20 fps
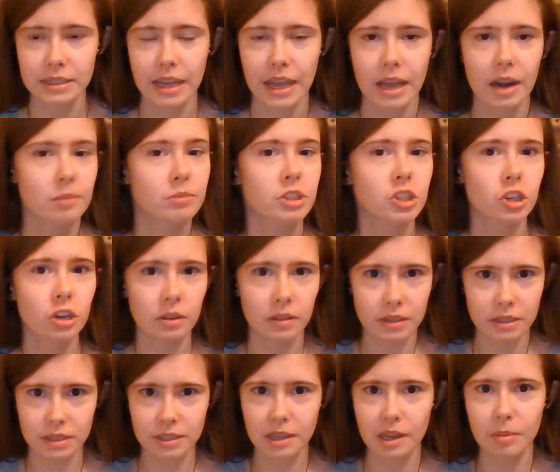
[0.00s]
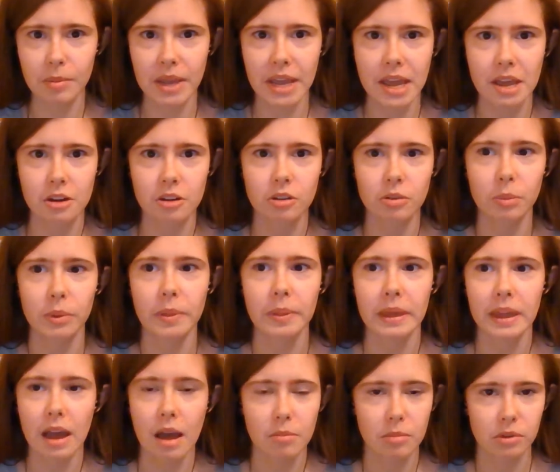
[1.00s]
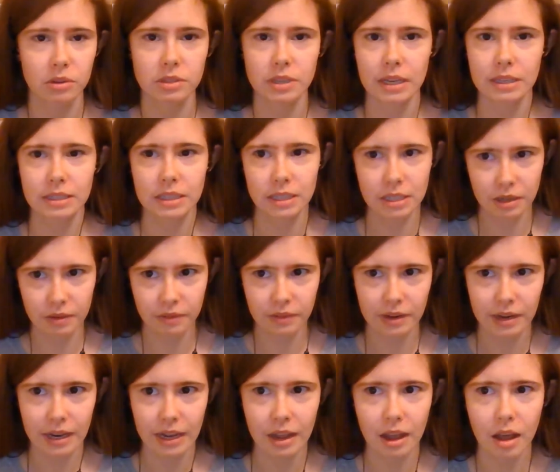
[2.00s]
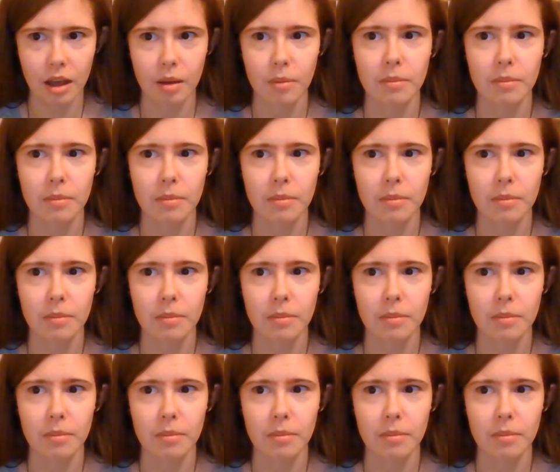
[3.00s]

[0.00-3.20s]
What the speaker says: and I'm sure this is going to be handled with the utmost sensitivity.